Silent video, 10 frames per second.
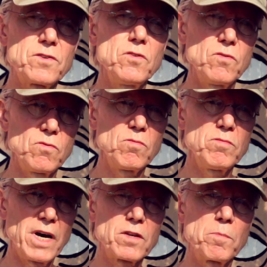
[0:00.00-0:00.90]
to
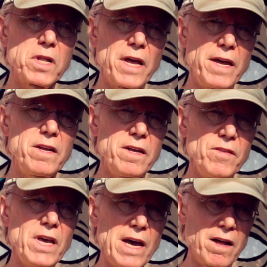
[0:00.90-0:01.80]
plant
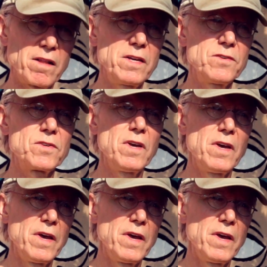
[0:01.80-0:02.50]
in the alleys.